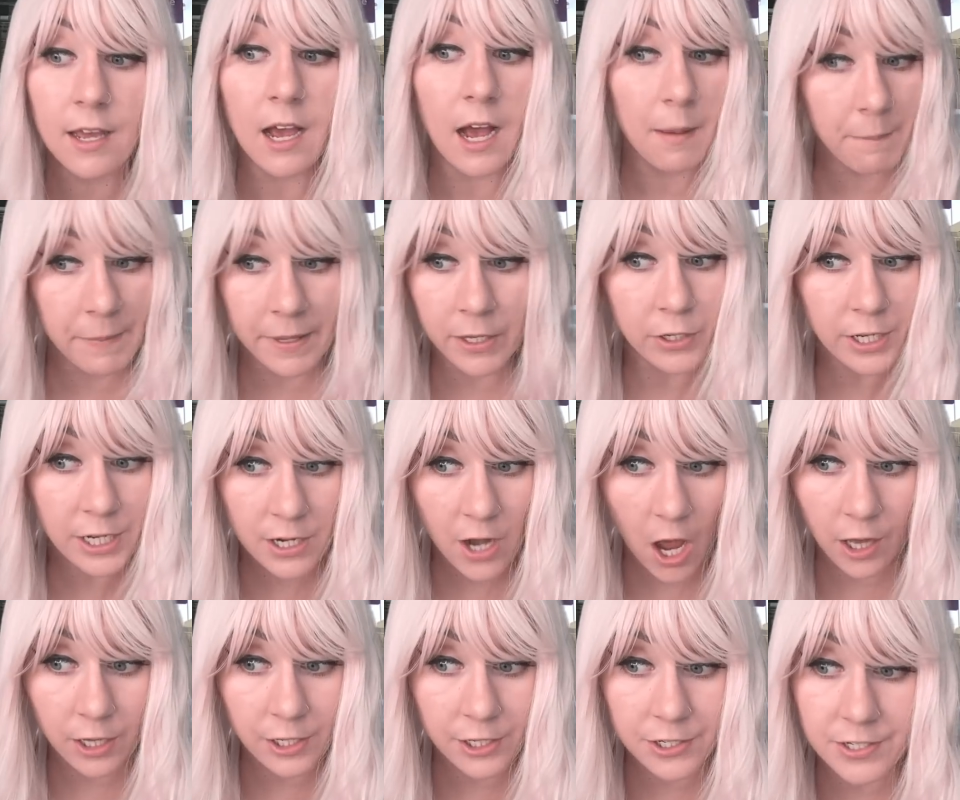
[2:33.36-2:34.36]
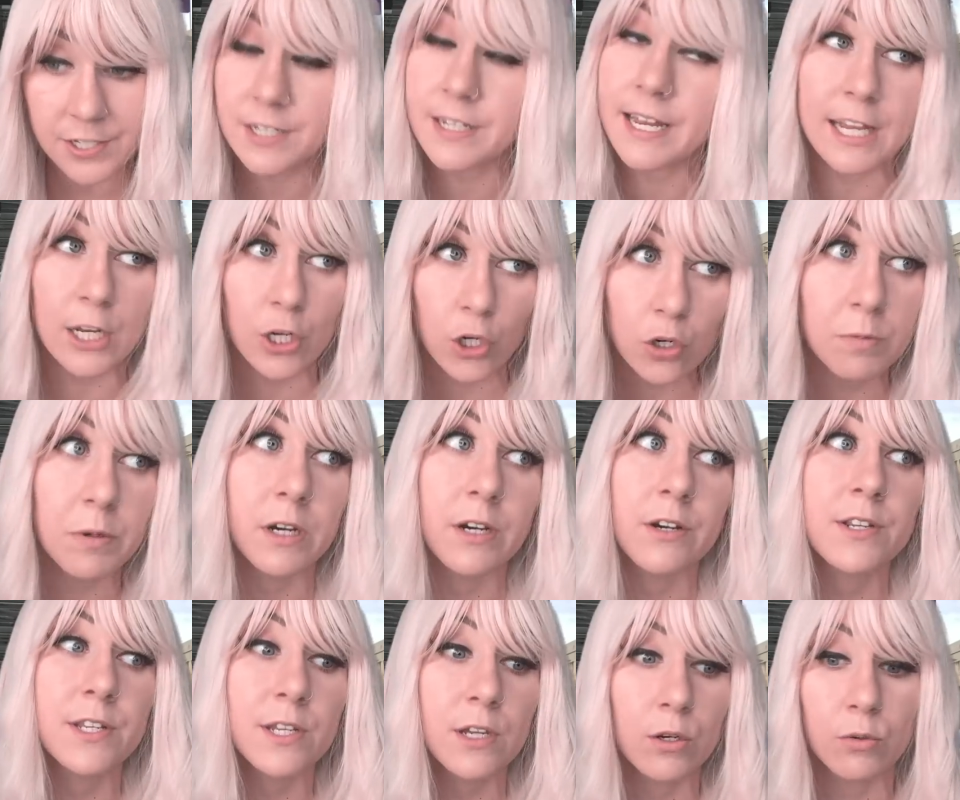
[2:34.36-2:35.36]
$1 million to take an Uber,
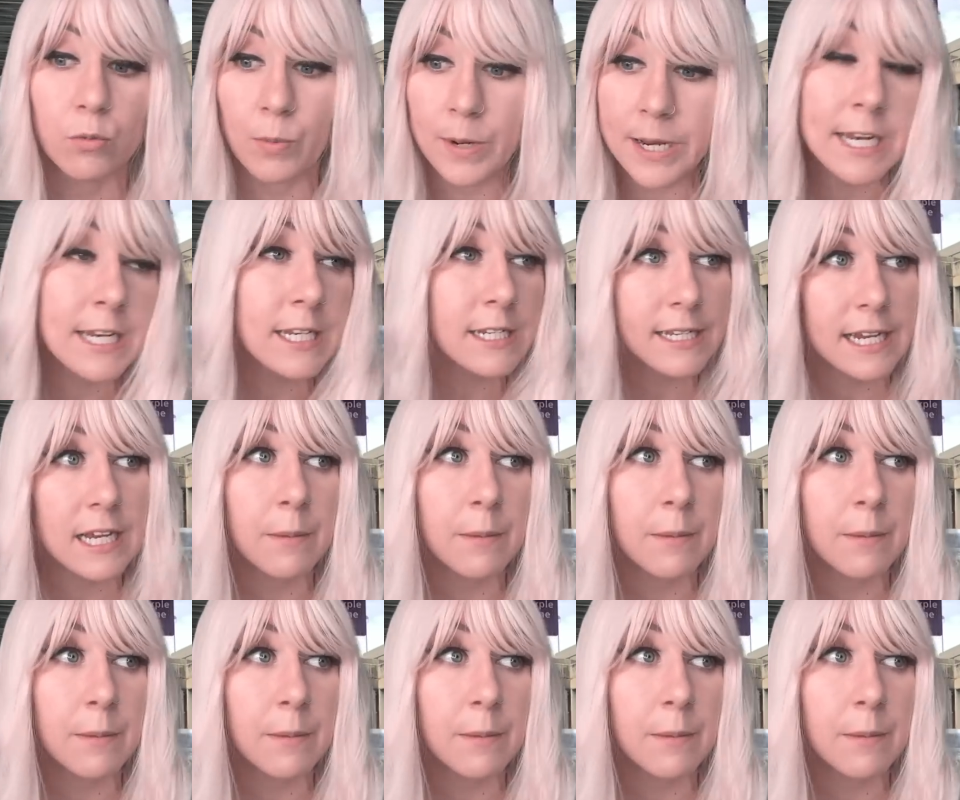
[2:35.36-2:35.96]
so we need to take